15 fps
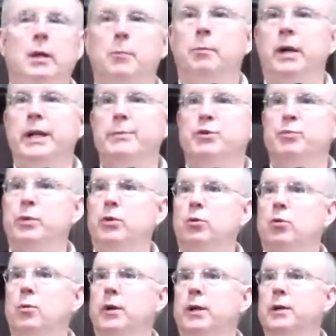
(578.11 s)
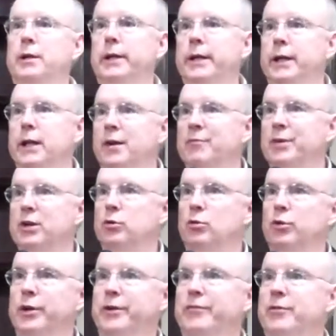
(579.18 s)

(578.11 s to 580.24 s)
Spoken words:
My name is Bill Quigley, and I've been a lawyer